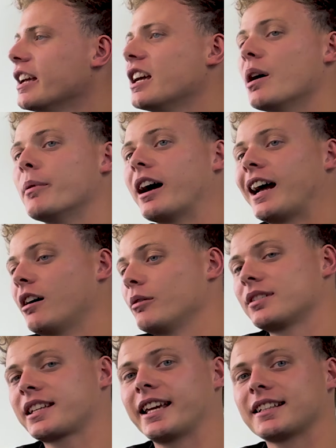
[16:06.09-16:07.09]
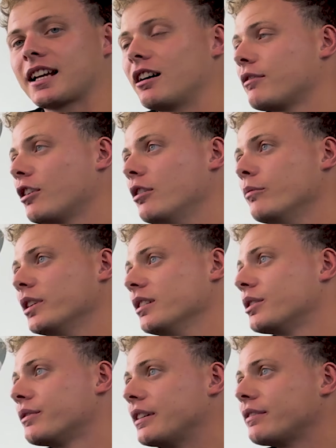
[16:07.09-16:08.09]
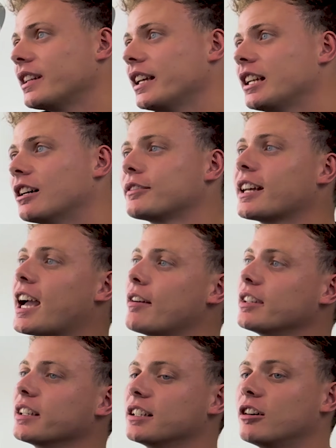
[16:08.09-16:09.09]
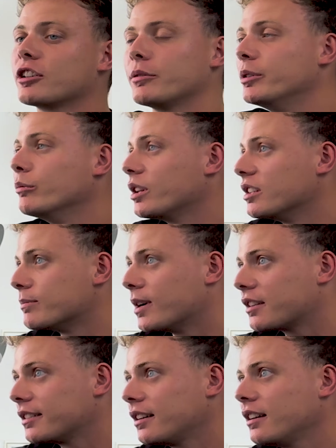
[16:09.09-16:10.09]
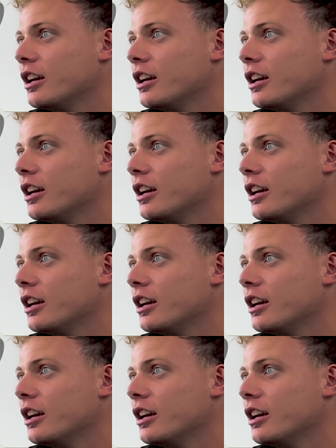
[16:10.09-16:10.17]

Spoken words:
about how he was kicked out of home when he was 15 after having an argument with his mother,